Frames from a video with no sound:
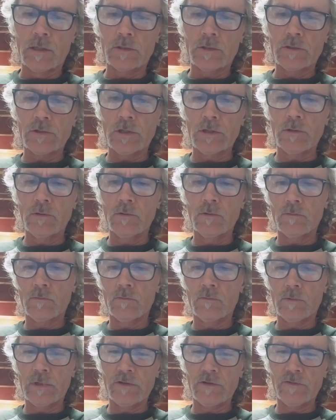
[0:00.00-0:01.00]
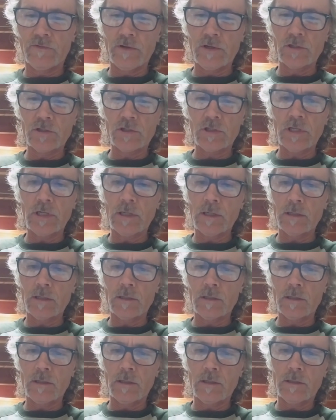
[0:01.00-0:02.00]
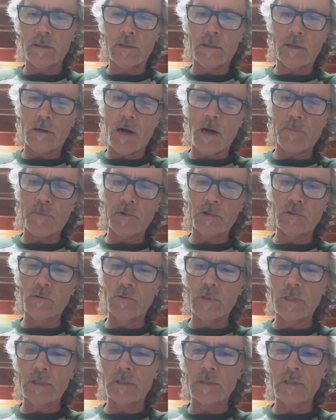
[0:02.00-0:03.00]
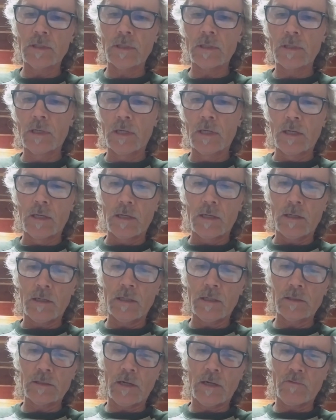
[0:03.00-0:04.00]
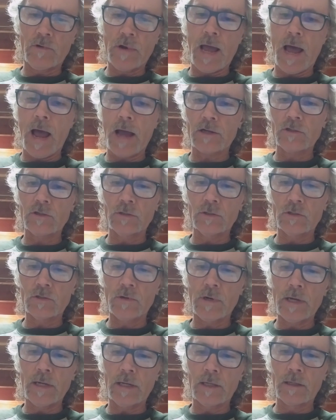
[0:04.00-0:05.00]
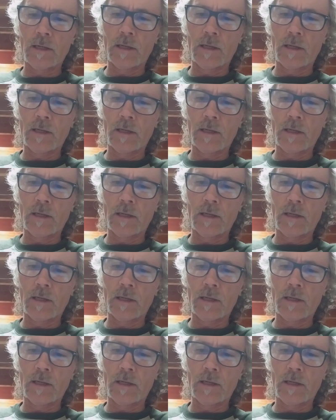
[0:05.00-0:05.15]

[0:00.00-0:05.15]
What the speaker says: So when the fish see it, they're opportunistic. It's a reaction strike.